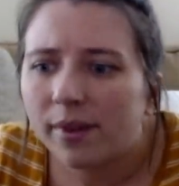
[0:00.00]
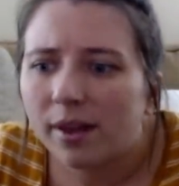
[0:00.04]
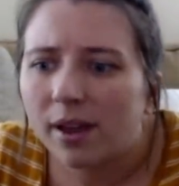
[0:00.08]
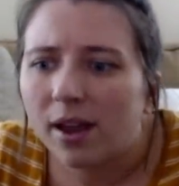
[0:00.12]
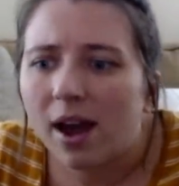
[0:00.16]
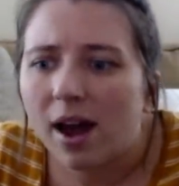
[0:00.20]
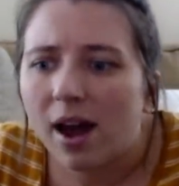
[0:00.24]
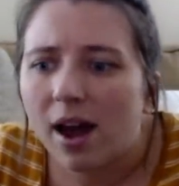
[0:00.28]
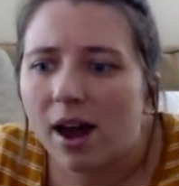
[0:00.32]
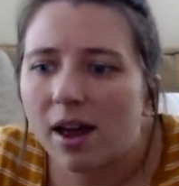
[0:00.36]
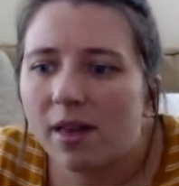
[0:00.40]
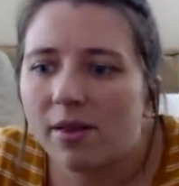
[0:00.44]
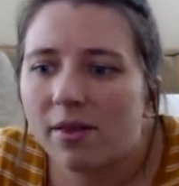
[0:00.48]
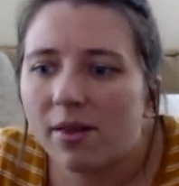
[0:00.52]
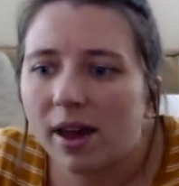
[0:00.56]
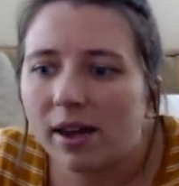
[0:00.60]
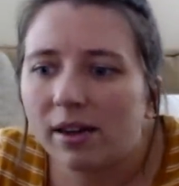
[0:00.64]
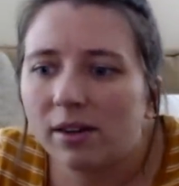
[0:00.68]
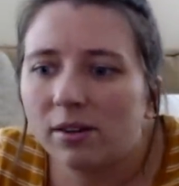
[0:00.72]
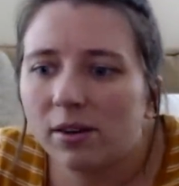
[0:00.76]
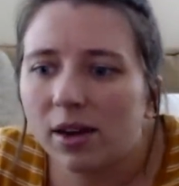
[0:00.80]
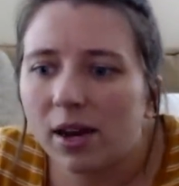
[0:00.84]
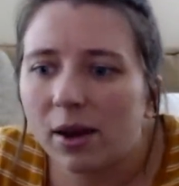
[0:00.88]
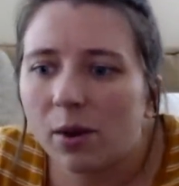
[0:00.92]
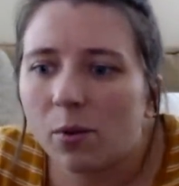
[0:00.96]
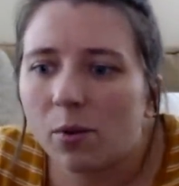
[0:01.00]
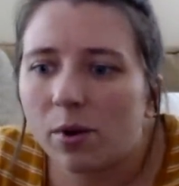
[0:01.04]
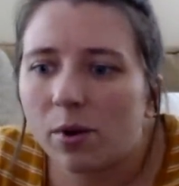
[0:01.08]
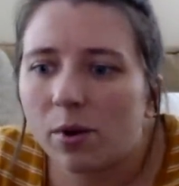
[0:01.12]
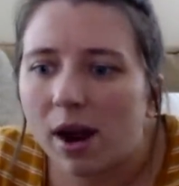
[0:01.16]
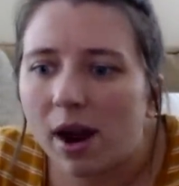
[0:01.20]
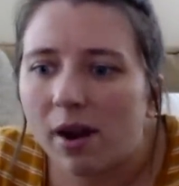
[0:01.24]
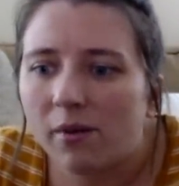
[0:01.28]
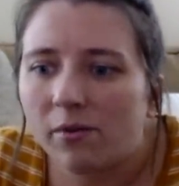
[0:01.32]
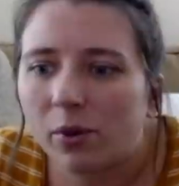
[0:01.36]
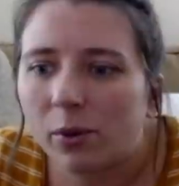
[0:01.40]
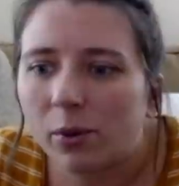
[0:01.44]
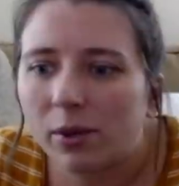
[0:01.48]
Yeah, and that's like what
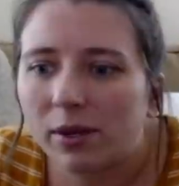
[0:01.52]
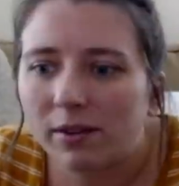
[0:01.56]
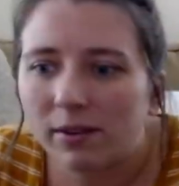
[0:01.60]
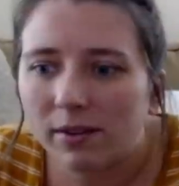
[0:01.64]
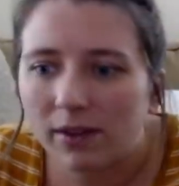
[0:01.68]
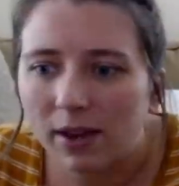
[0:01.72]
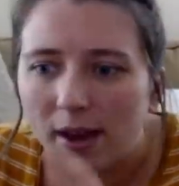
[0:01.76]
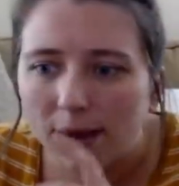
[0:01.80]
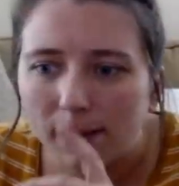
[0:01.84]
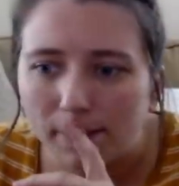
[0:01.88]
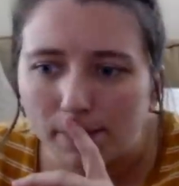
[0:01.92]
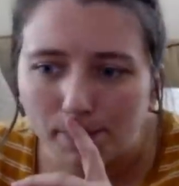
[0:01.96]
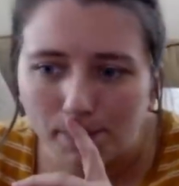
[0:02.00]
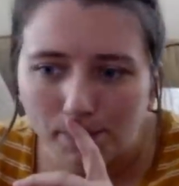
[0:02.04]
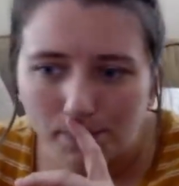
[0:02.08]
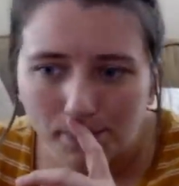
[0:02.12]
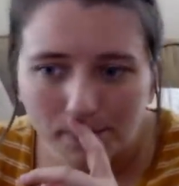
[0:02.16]
I've always said